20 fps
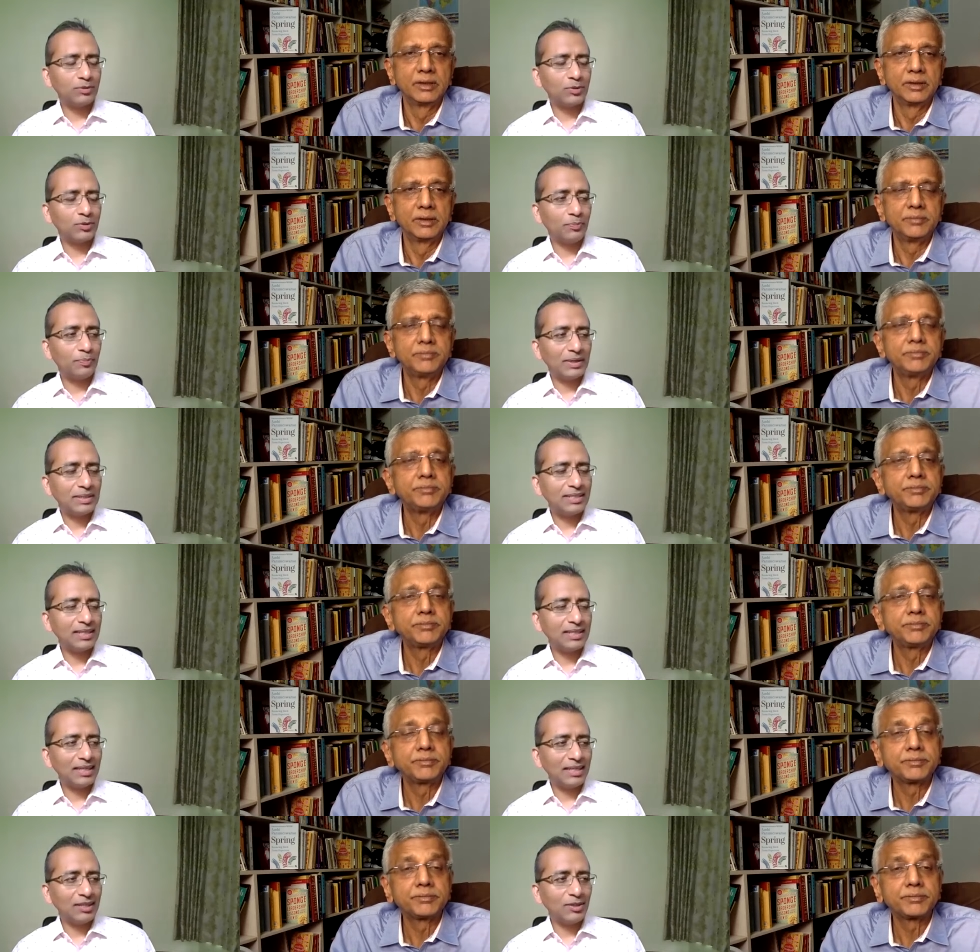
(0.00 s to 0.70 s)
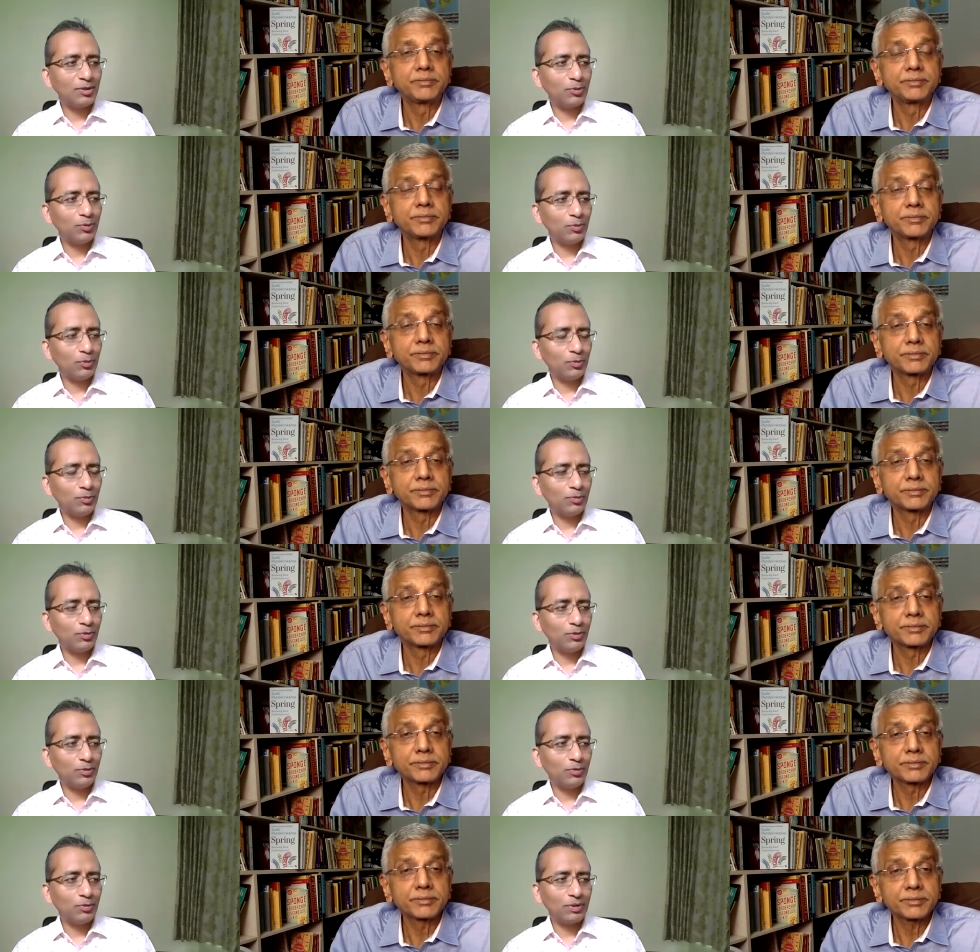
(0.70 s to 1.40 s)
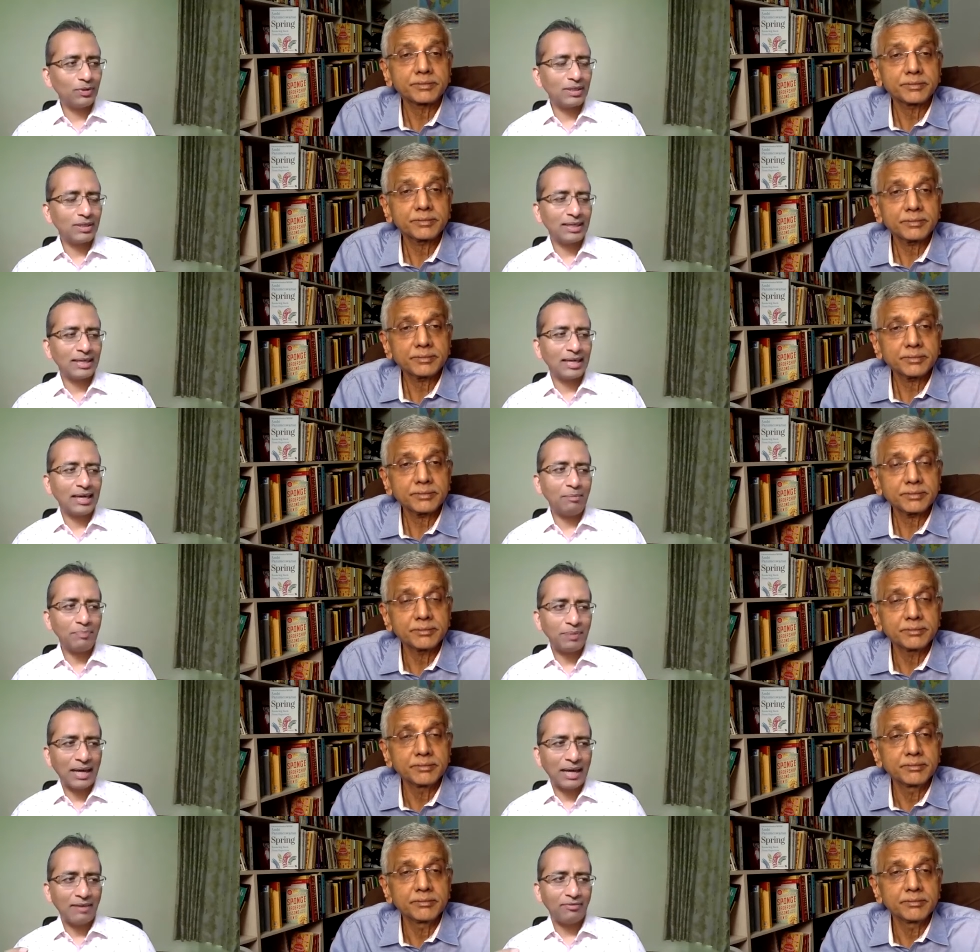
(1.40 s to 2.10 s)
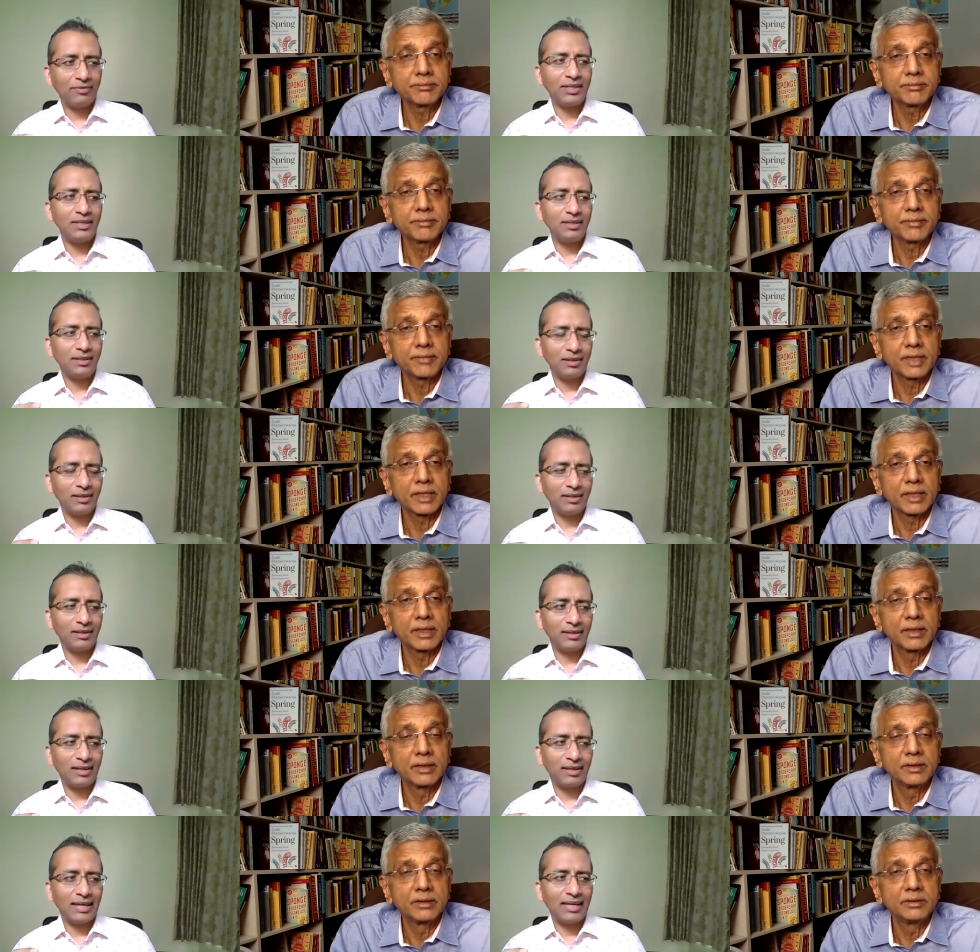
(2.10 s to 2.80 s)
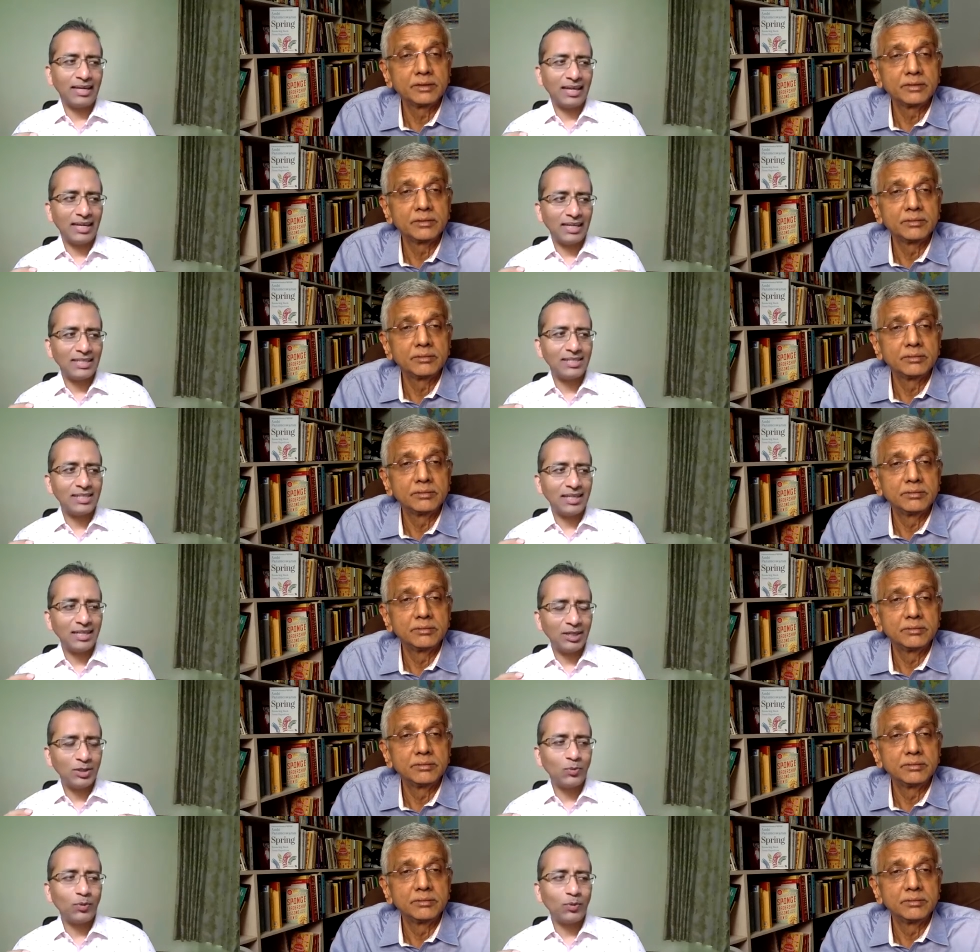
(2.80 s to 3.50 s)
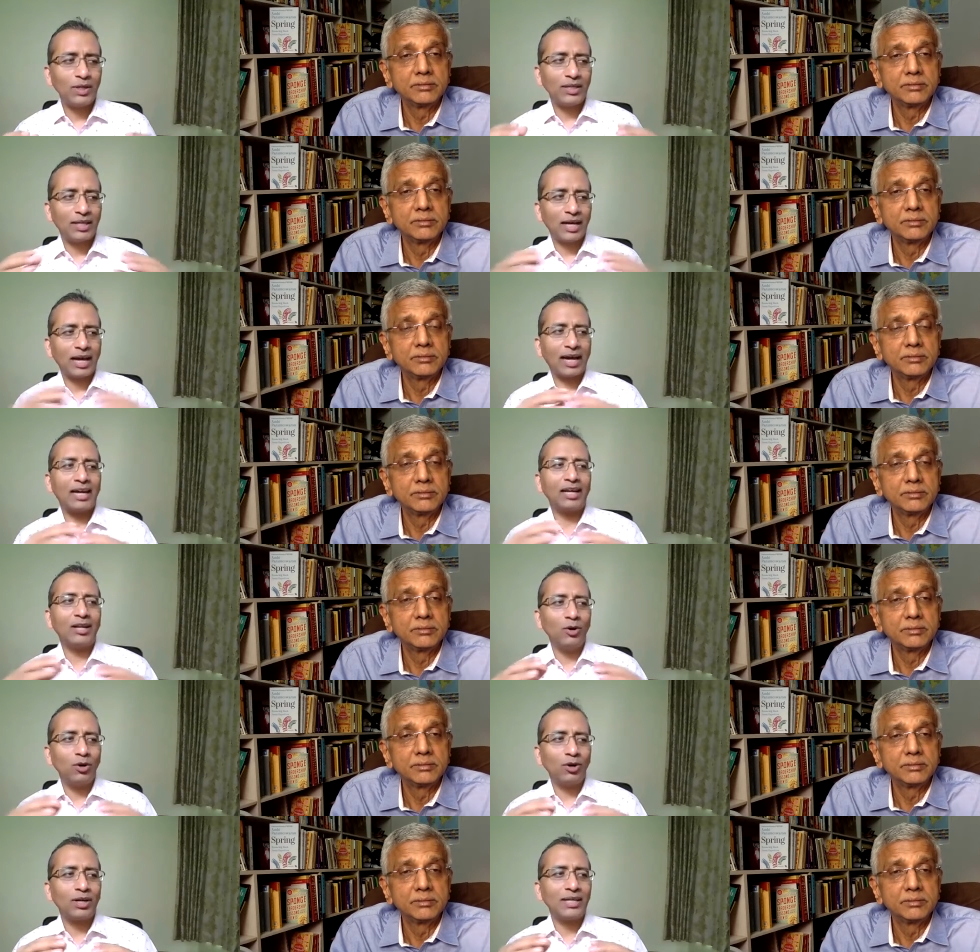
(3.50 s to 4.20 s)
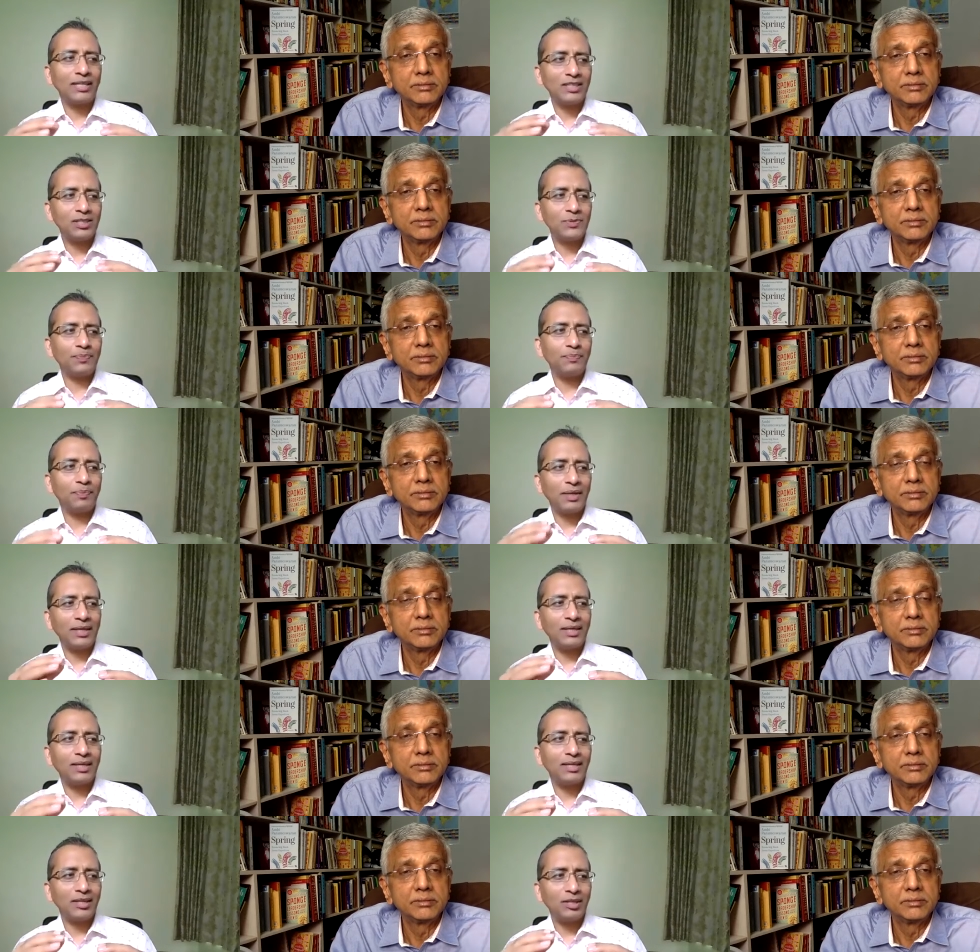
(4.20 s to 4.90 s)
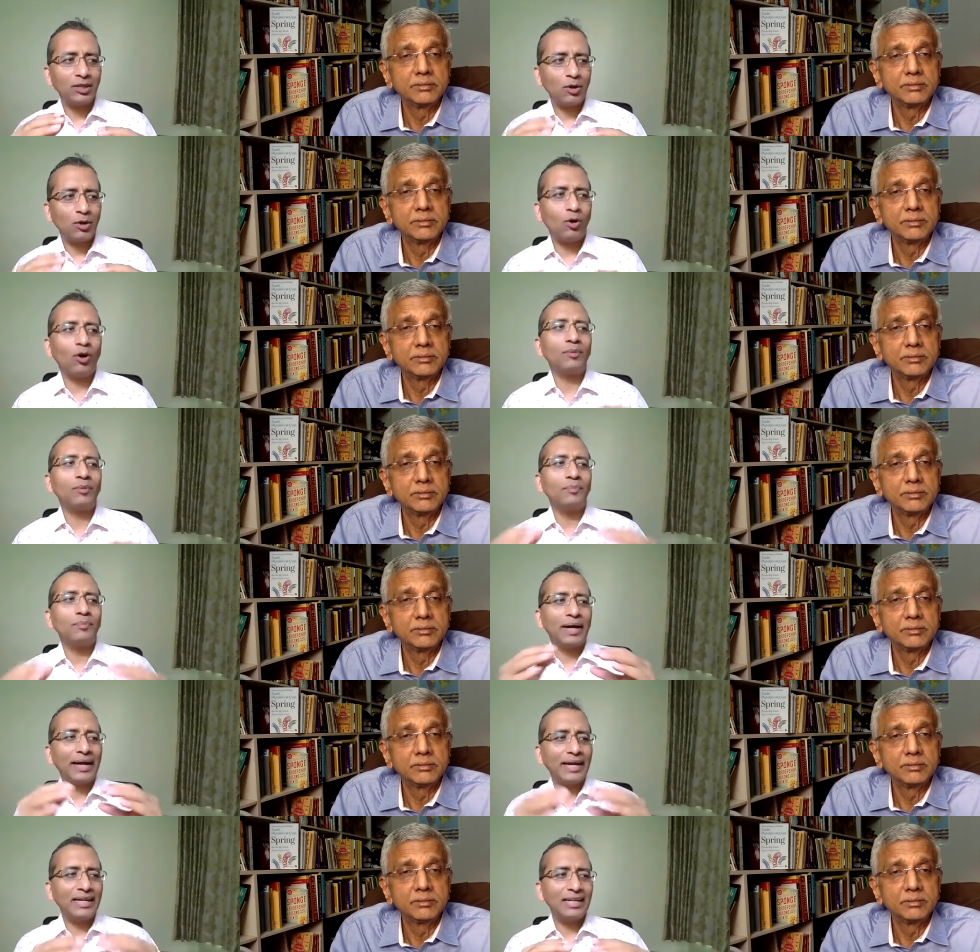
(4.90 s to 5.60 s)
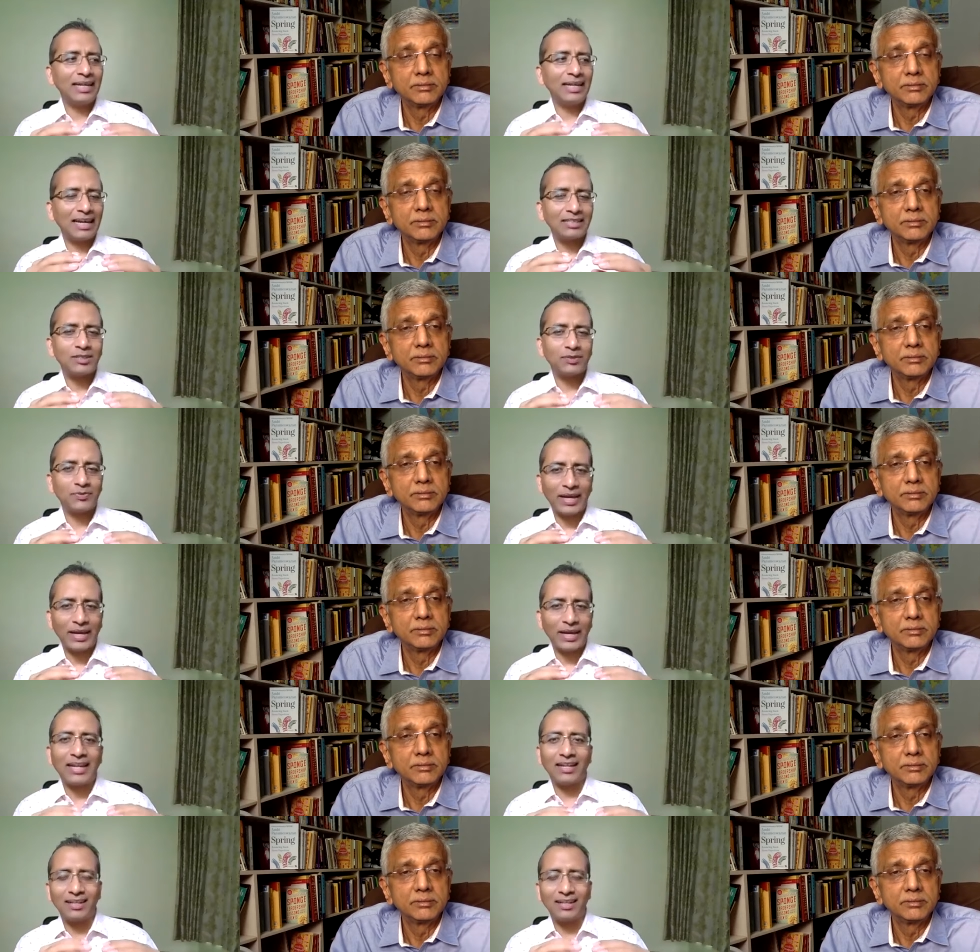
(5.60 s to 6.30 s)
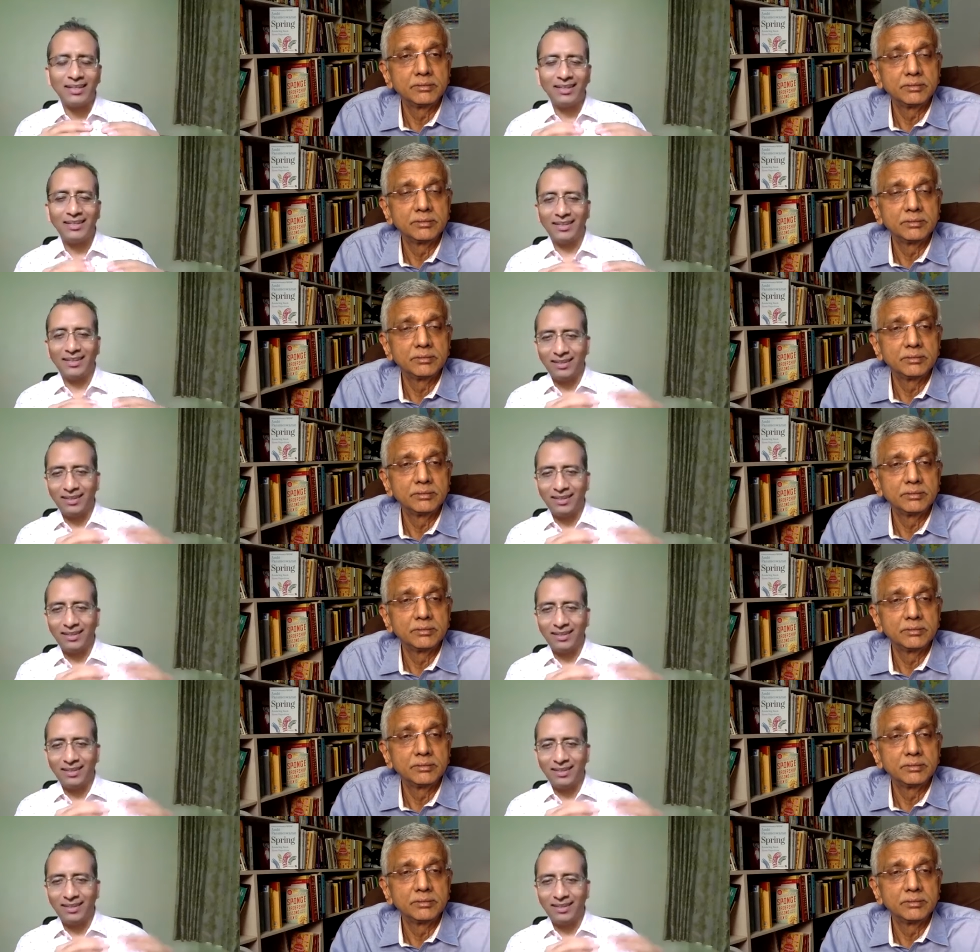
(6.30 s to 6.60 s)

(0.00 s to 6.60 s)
Speaker 1: uh, so basically you, you kept having engaging into a dialogue and speaking your mind as well,